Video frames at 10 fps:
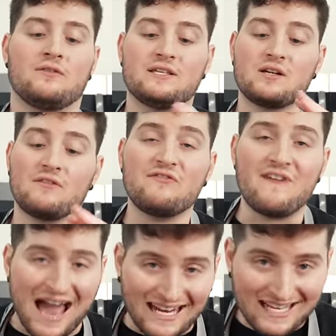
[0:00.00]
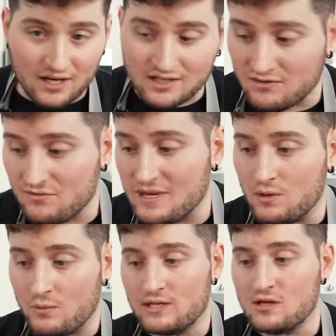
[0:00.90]
These are fatty cuts of
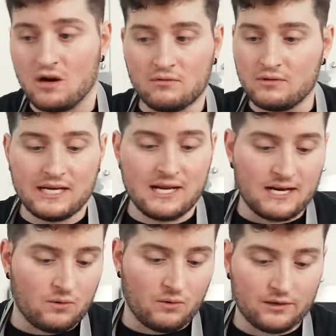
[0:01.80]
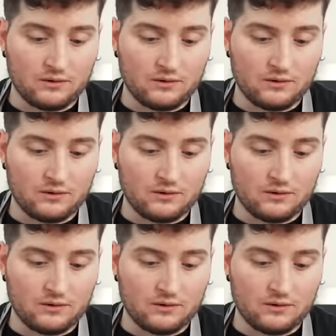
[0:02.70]
meat. We don't need any oil